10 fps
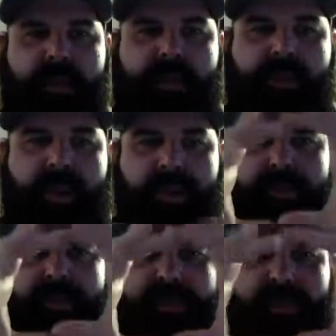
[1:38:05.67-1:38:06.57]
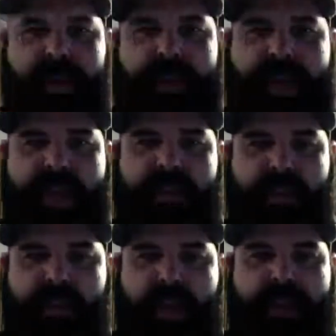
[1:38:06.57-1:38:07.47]
sort of
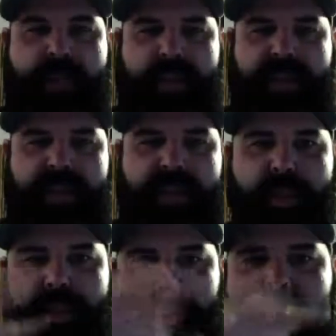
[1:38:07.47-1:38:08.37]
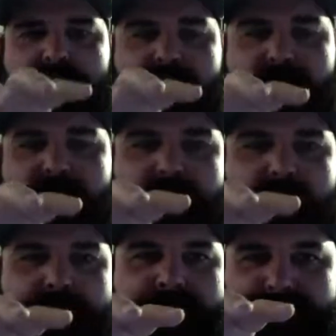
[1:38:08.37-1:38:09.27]
rectangular Brady Bunch thing with the title in the middle.